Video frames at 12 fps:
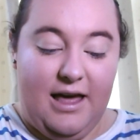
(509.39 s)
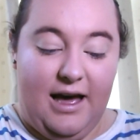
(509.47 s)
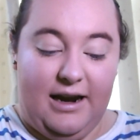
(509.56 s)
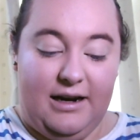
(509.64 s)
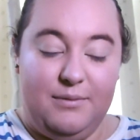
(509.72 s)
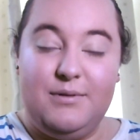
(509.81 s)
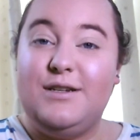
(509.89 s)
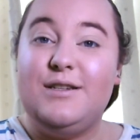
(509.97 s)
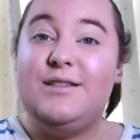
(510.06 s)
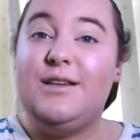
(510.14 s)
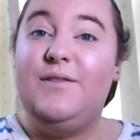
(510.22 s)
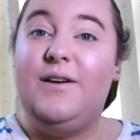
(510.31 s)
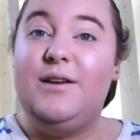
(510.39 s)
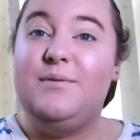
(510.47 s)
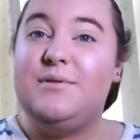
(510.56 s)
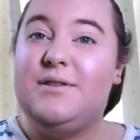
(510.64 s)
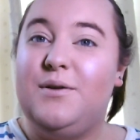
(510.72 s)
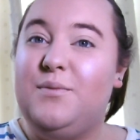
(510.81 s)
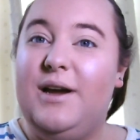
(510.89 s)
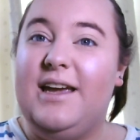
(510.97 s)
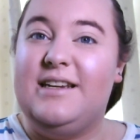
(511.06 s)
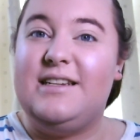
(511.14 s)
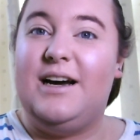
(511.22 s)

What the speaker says: and it was so weird.